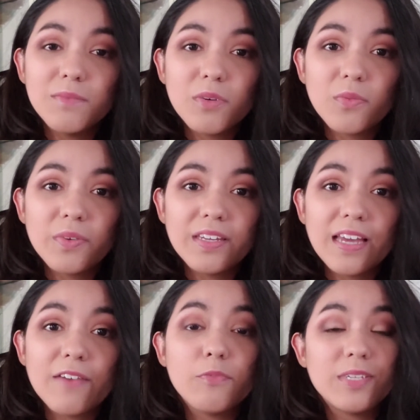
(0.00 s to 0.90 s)
but we
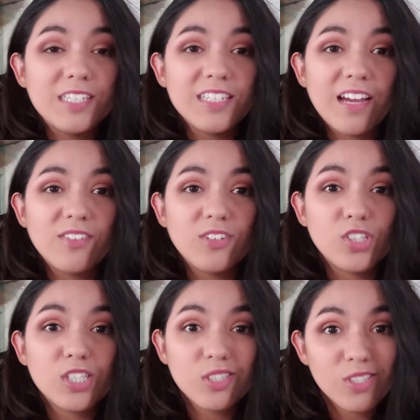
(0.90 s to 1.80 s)
have been together
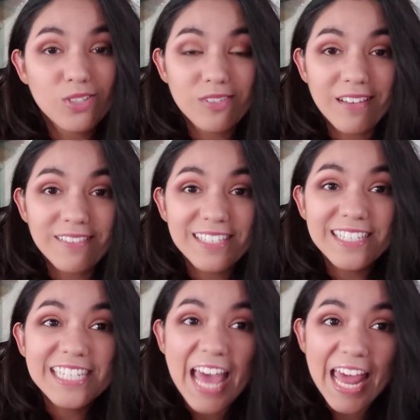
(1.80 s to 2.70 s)
since
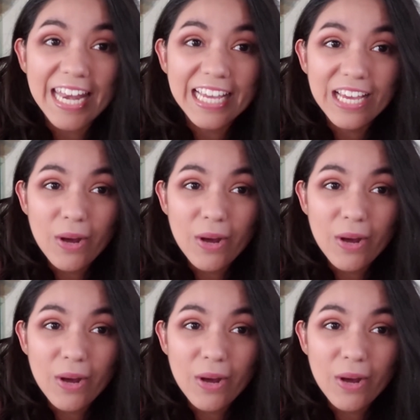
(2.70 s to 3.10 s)
2010.